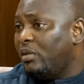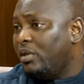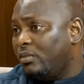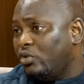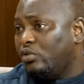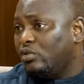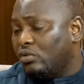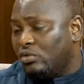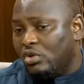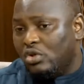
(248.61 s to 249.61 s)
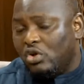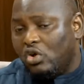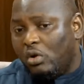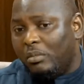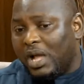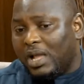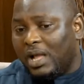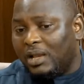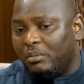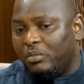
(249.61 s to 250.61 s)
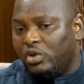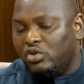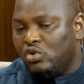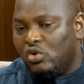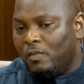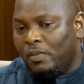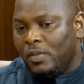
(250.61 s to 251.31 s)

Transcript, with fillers: able to come back and but you know